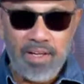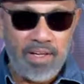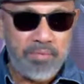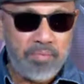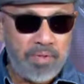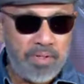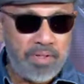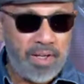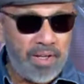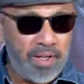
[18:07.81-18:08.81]

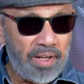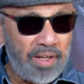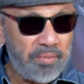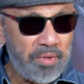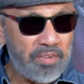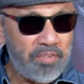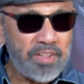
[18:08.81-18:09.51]
I am not